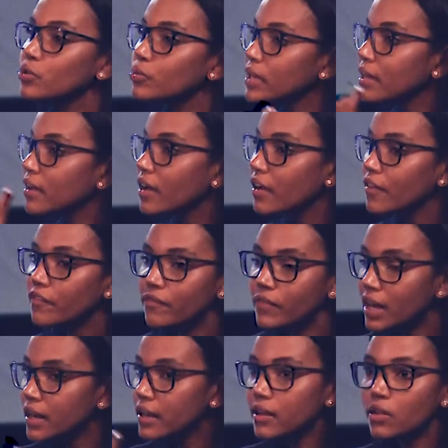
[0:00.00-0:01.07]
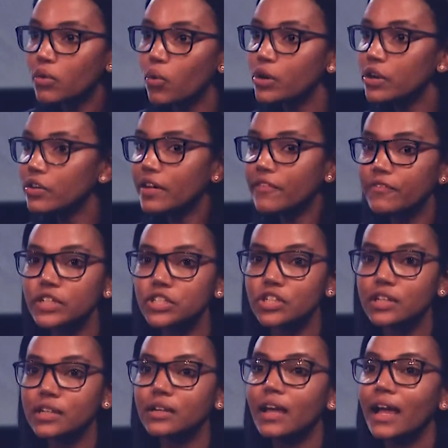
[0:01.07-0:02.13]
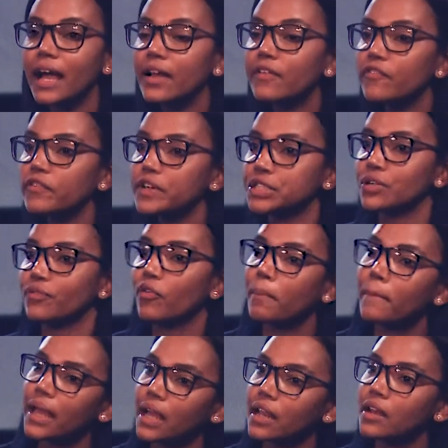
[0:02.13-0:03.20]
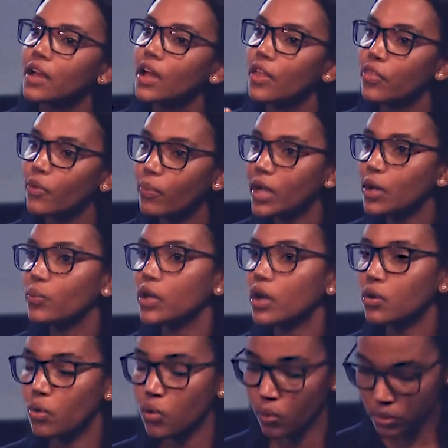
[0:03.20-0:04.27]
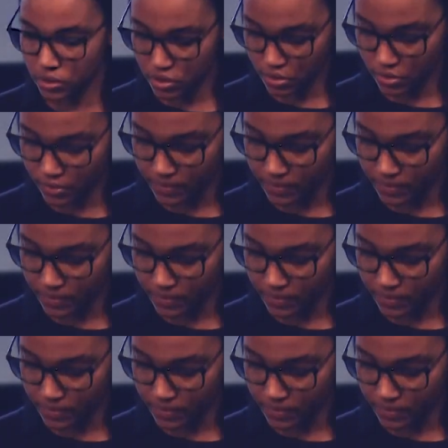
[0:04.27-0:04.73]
doing little ordinary fishing and fish for men the way we are called to.